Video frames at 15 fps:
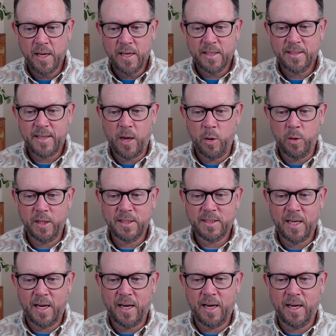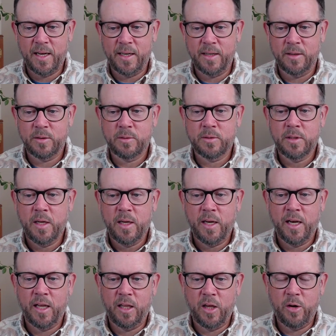Seoli san,
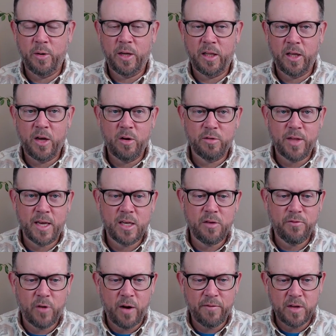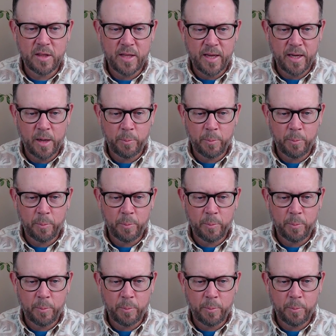hello, hello, thank you for everything.